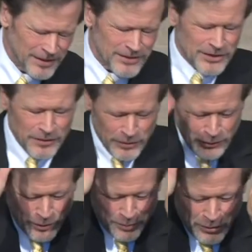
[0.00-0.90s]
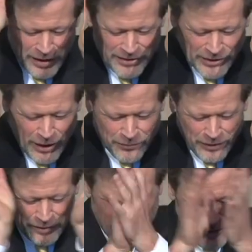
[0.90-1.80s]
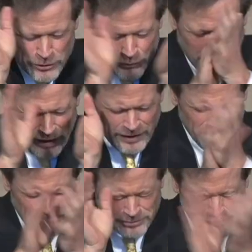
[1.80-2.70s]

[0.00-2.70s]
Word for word: Let's give the Lord a praise offering. Thank you, Father.